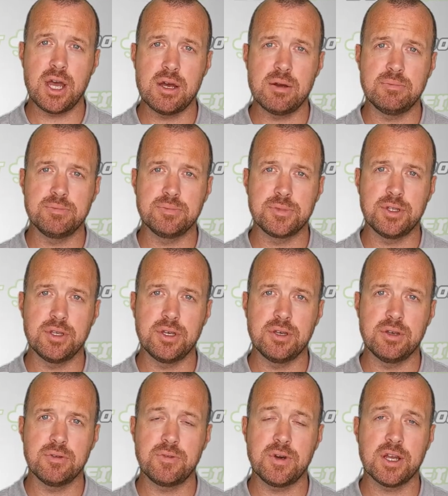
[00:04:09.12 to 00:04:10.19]
um,
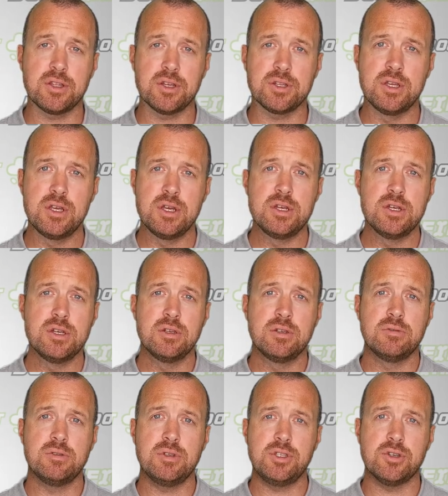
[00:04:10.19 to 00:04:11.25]
the fact that
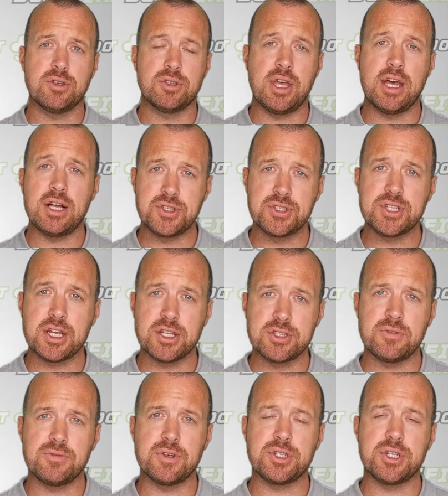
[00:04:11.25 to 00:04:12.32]
the health status
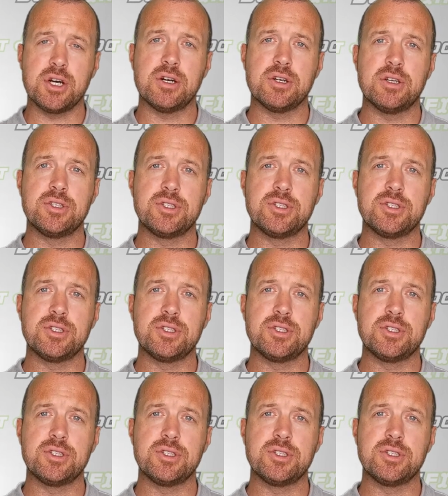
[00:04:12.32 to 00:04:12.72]
of your dog.